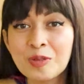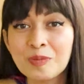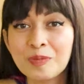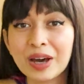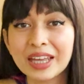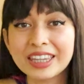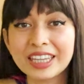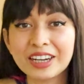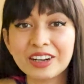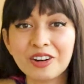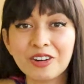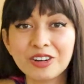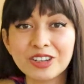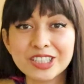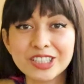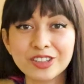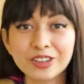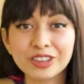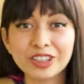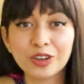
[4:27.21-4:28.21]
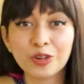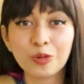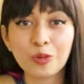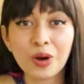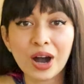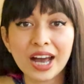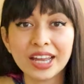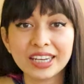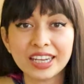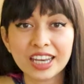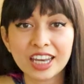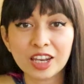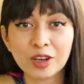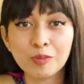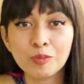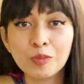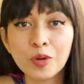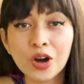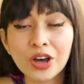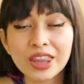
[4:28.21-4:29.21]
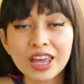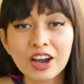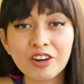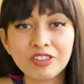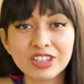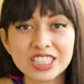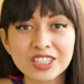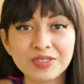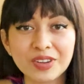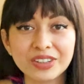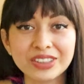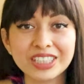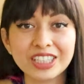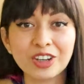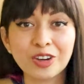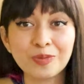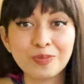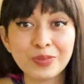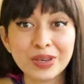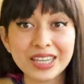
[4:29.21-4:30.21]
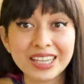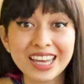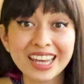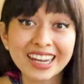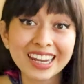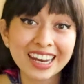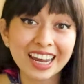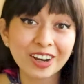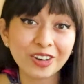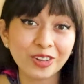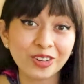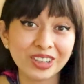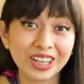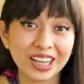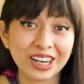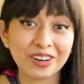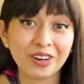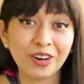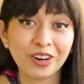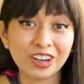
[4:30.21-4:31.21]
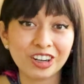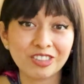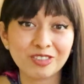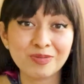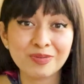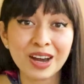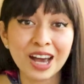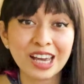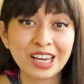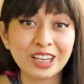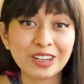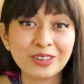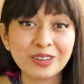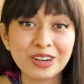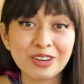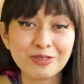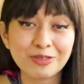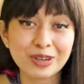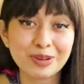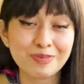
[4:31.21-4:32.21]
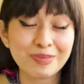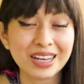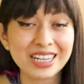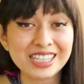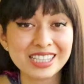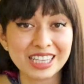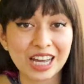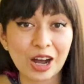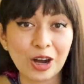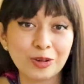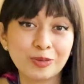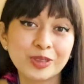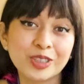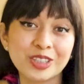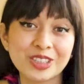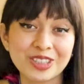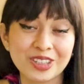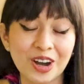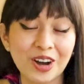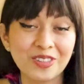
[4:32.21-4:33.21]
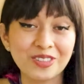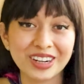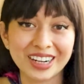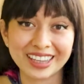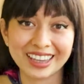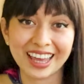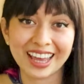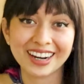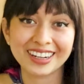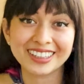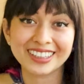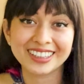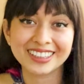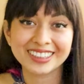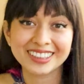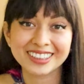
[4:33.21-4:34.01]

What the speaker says: But then also the one in Moda was very convenient and I could get all of my gluten-free pasta options over there.